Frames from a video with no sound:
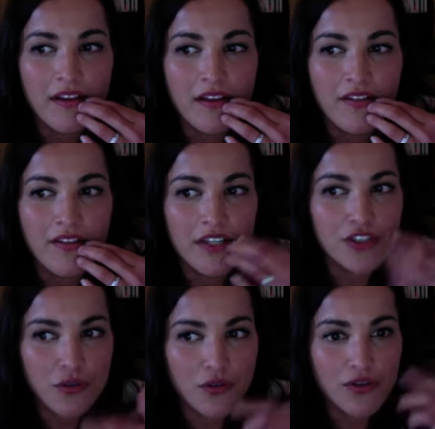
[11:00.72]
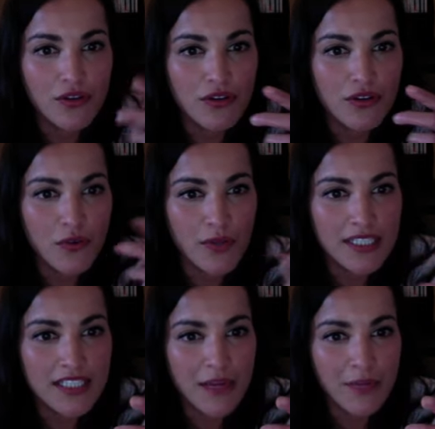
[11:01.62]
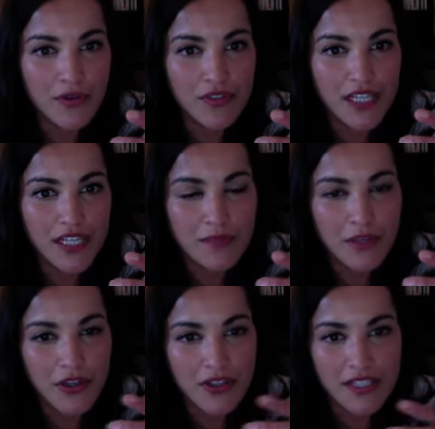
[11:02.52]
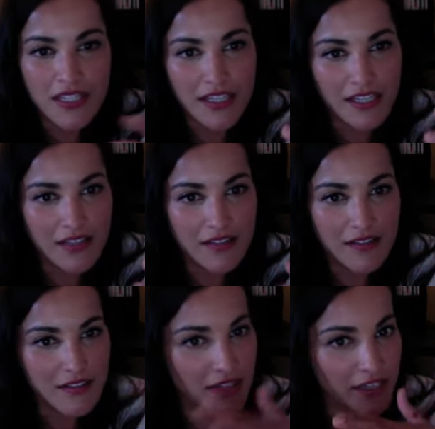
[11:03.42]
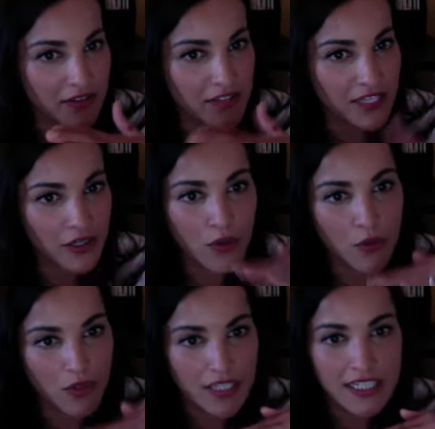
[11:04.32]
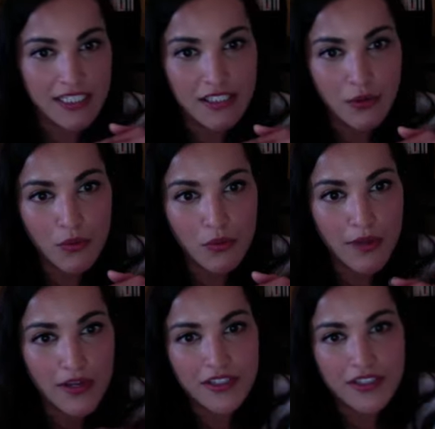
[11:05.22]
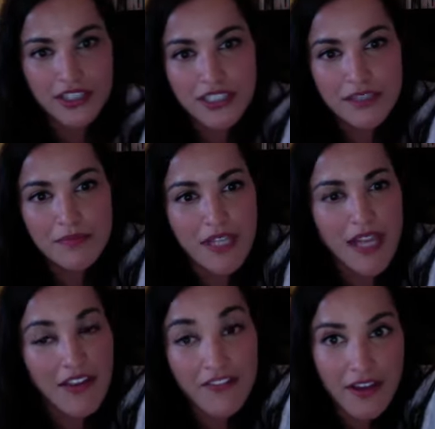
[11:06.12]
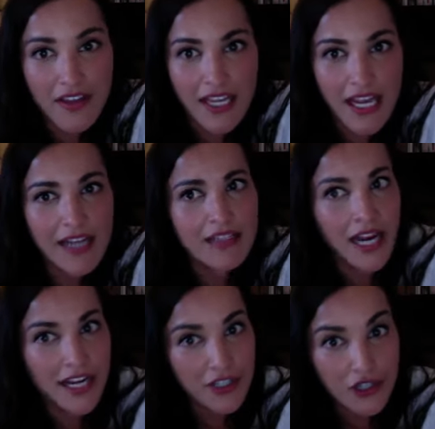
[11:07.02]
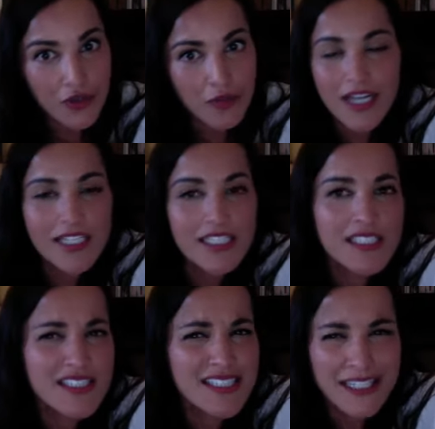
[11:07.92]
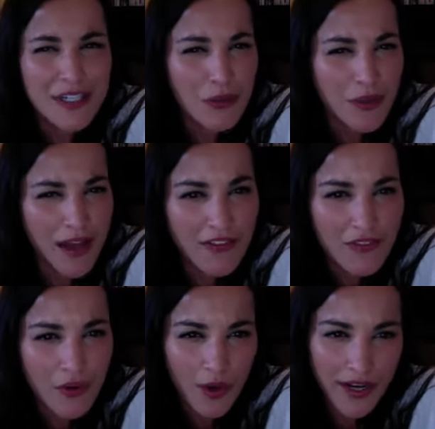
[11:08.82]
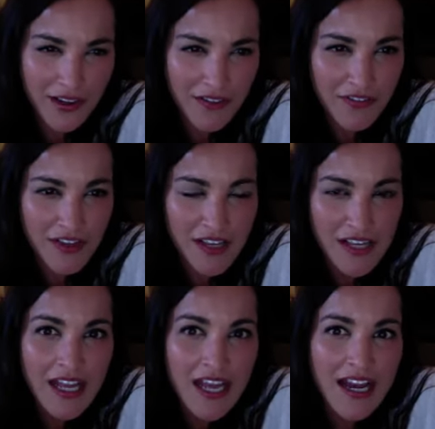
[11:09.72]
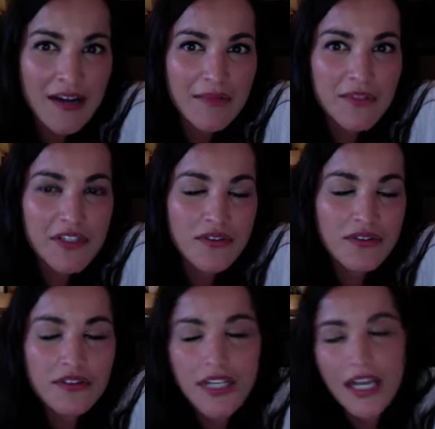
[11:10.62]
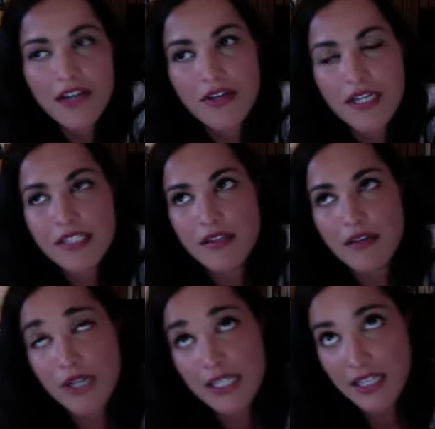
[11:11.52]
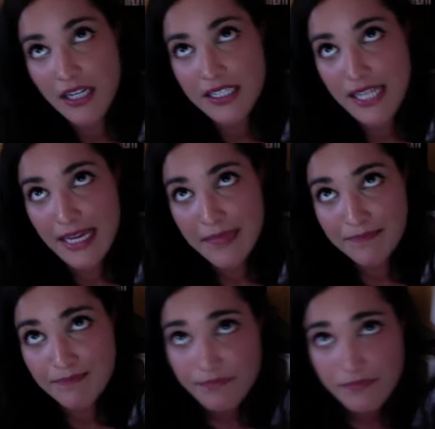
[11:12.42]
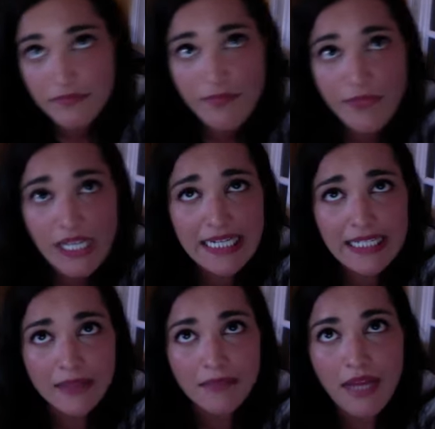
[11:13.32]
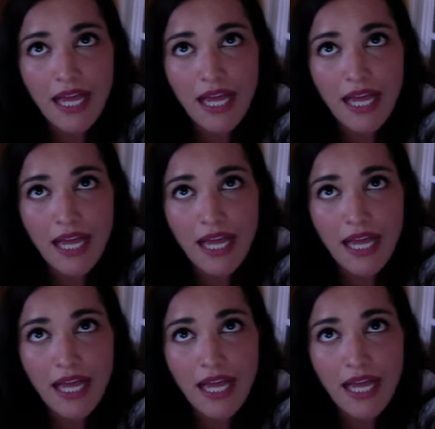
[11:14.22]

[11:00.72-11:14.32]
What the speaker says: that don't go into that process because they think they know what they need to know about nutrition, but I felt like I kind of knew, but I just didn't know quite enough. So yeah, no, I started that, and